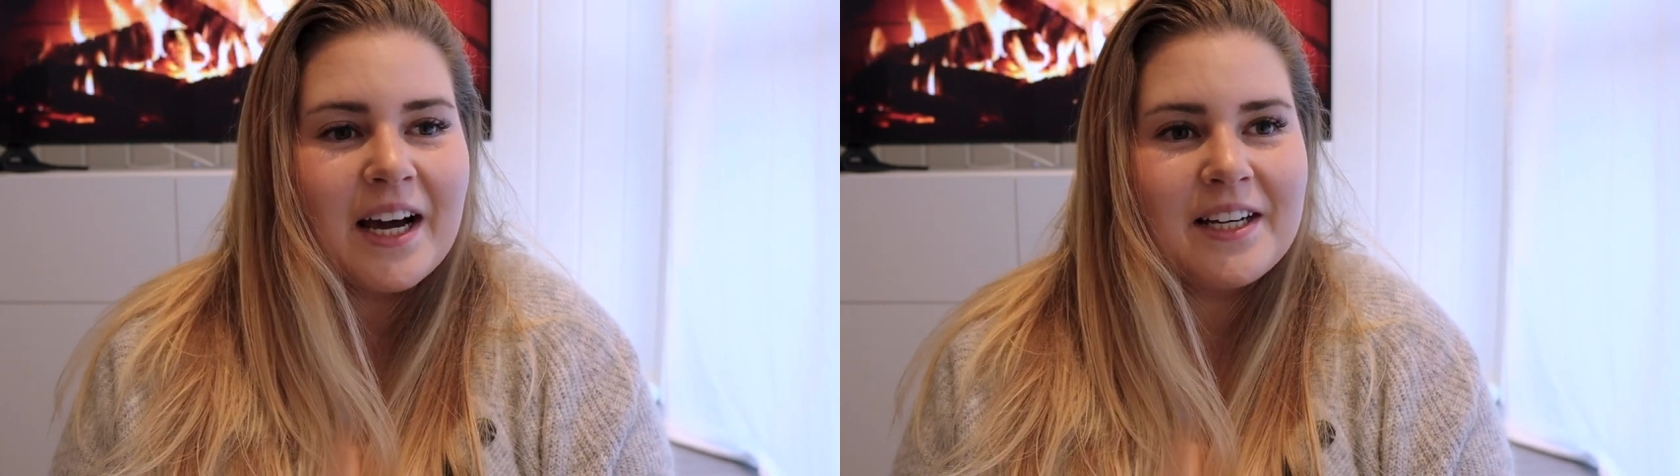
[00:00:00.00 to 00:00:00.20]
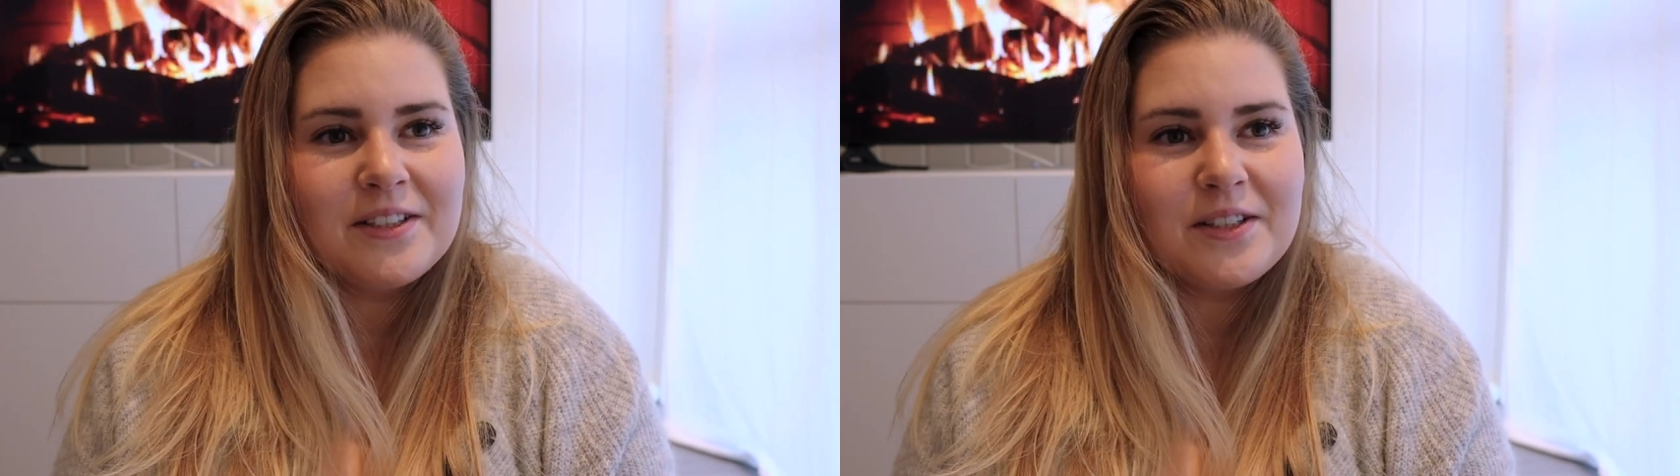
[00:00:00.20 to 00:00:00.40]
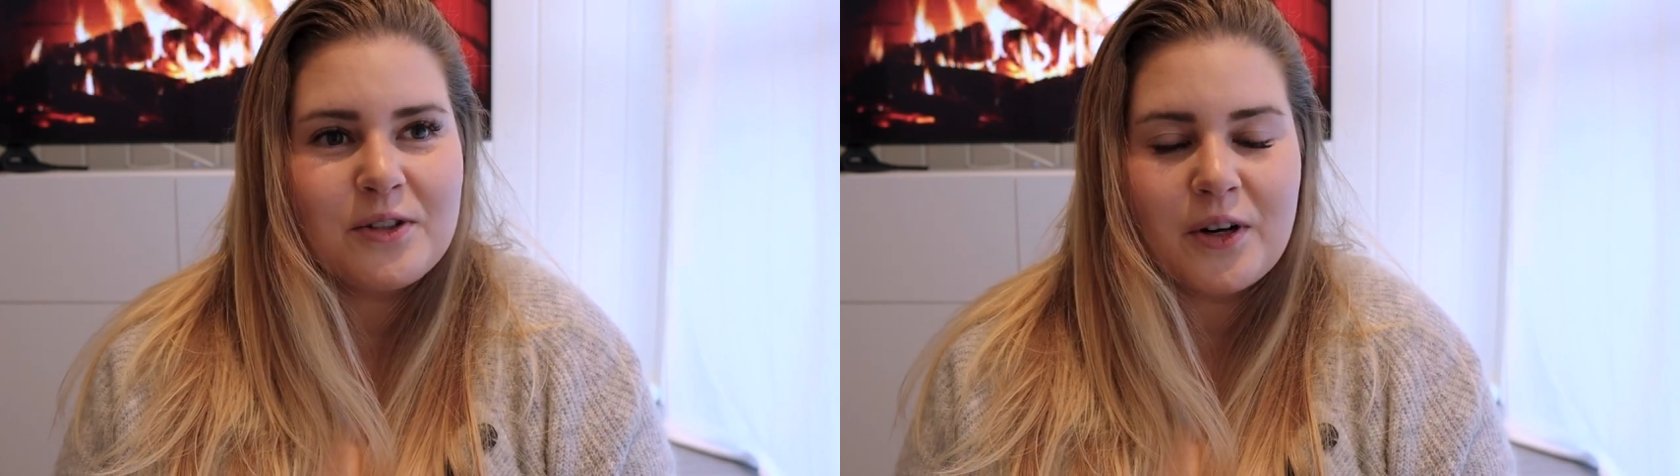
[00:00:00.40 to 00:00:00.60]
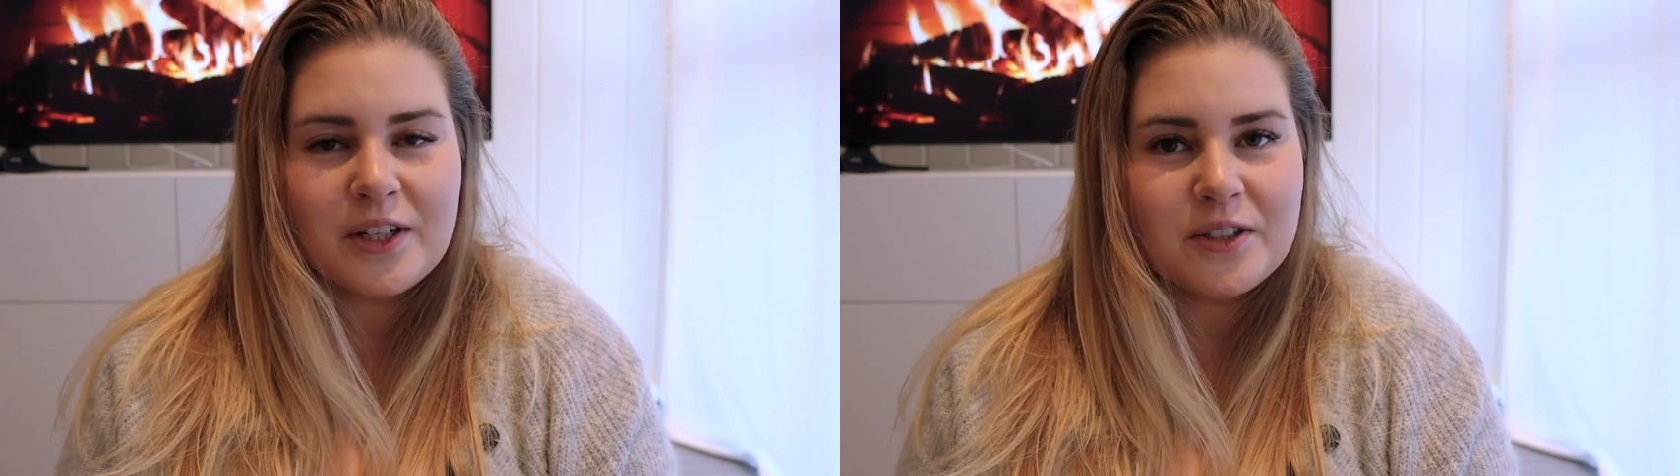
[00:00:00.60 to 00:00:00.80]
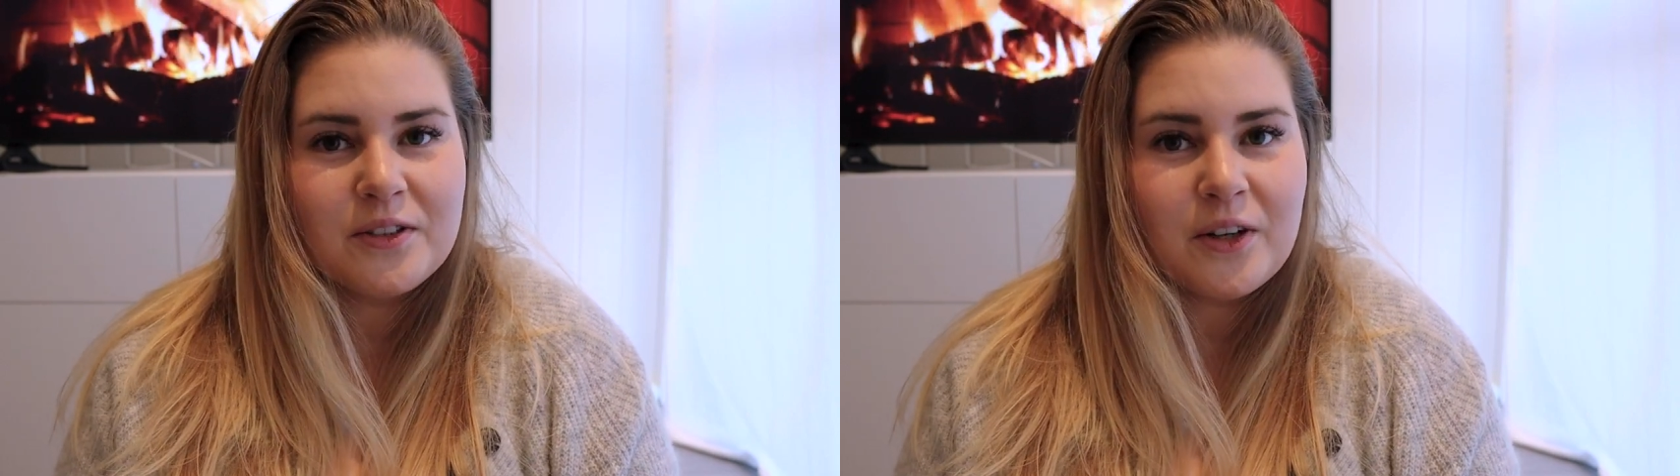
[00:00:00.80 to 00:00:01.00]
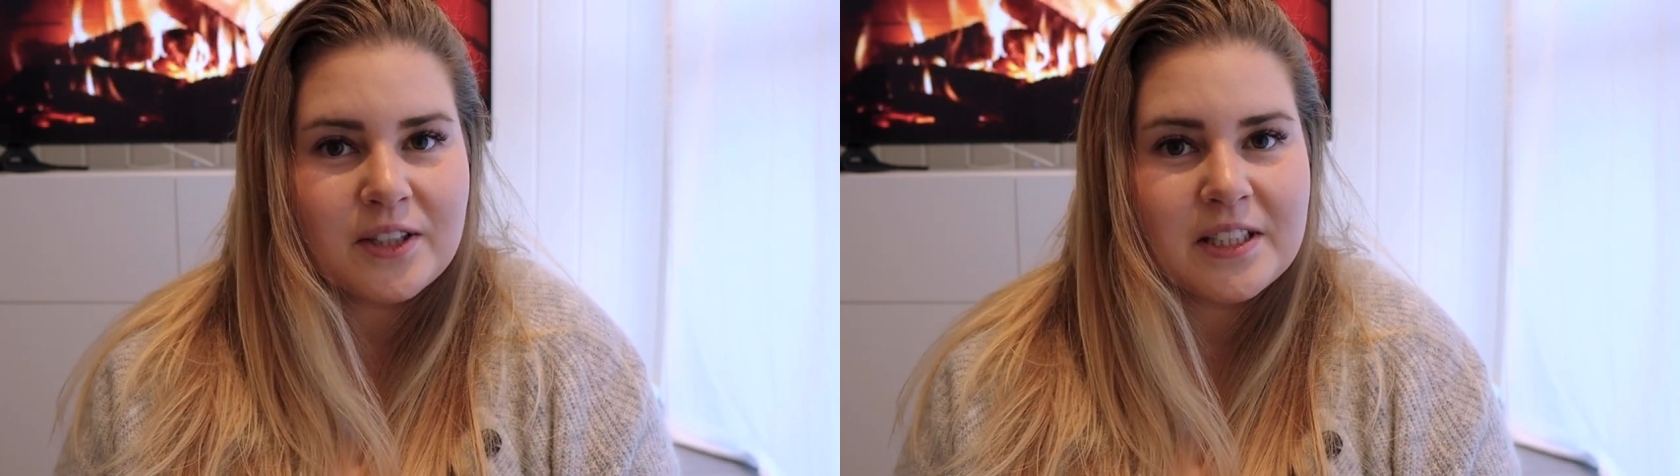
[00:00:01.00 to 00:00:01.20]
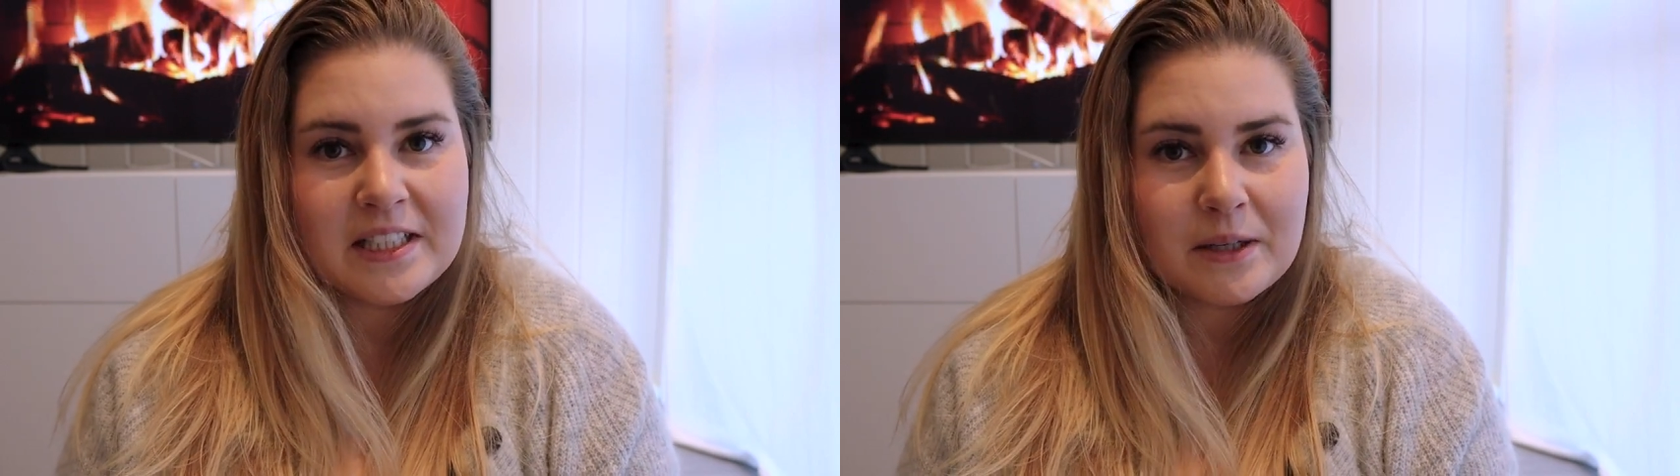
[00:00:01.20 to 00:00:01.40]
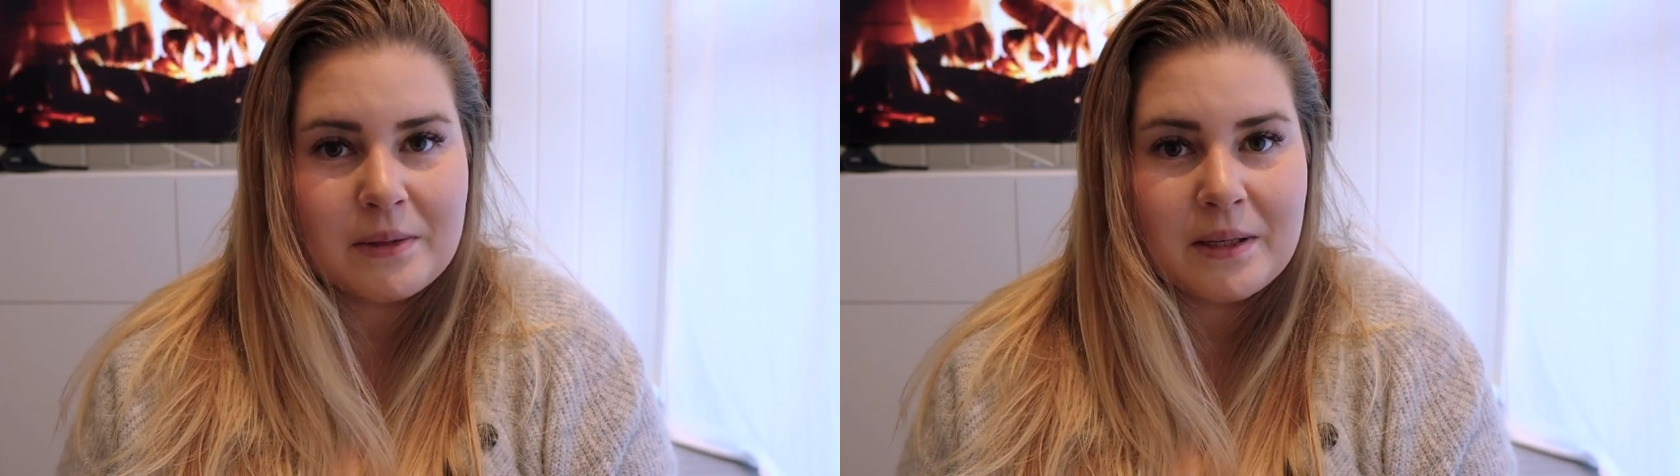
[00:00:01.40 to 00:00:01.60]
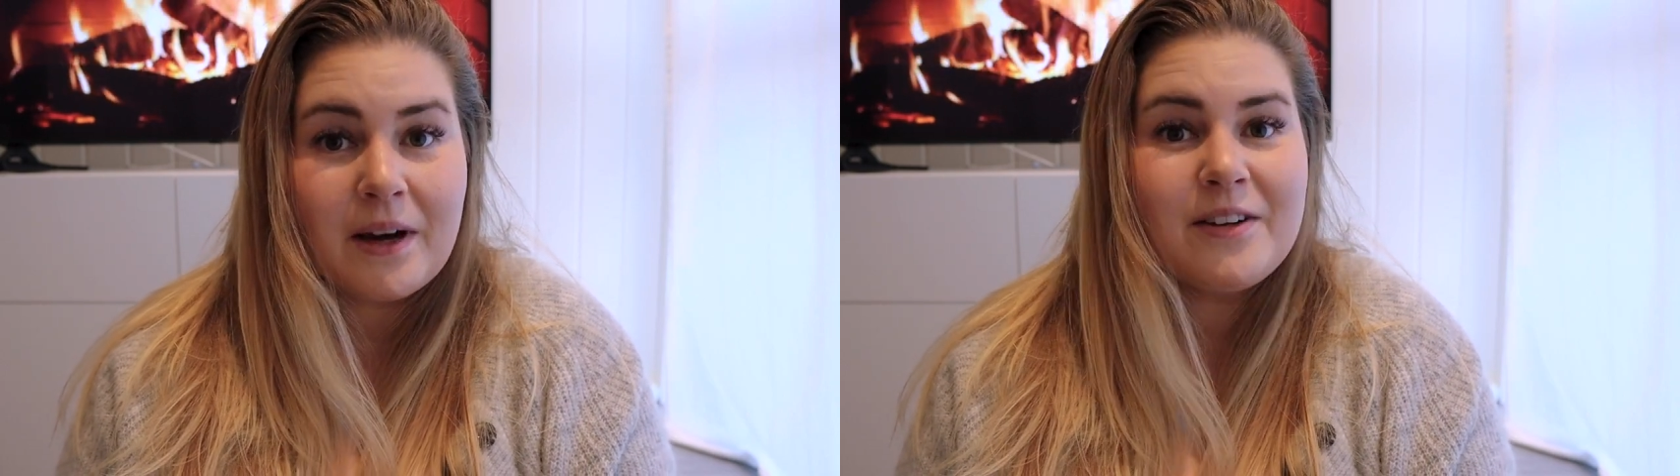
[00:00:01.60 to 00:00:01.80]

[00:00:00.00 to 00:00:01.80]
I just try to not sit on them.